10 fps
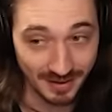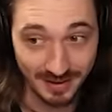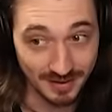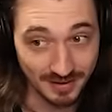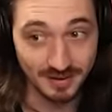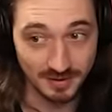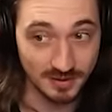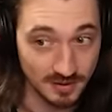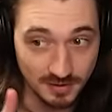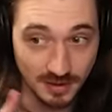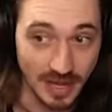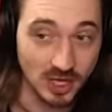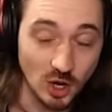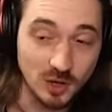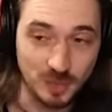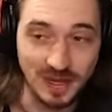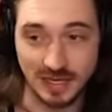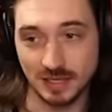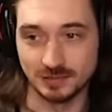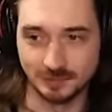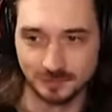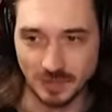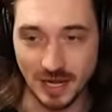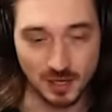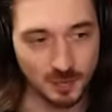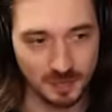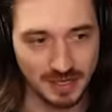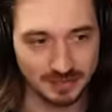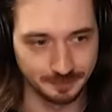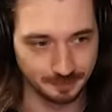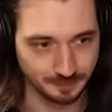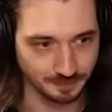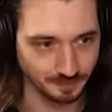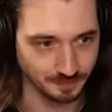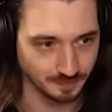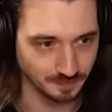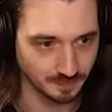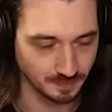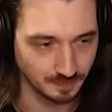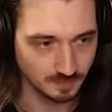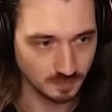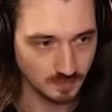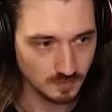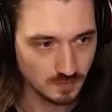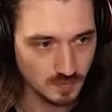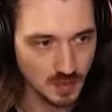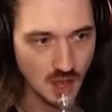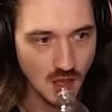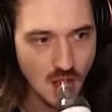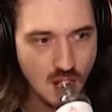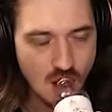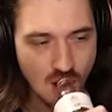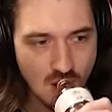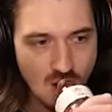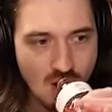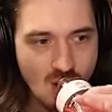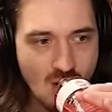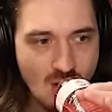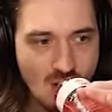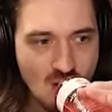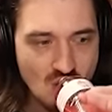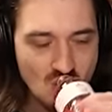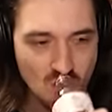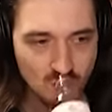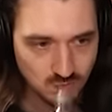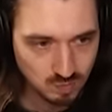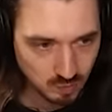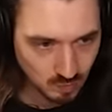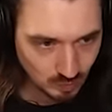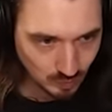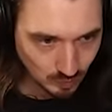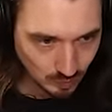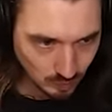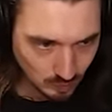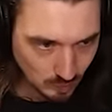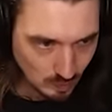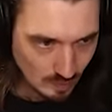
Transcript: by a cargo container ship. It could be. One of the bang was ship hit the Key Bridge, sinking. The bridge is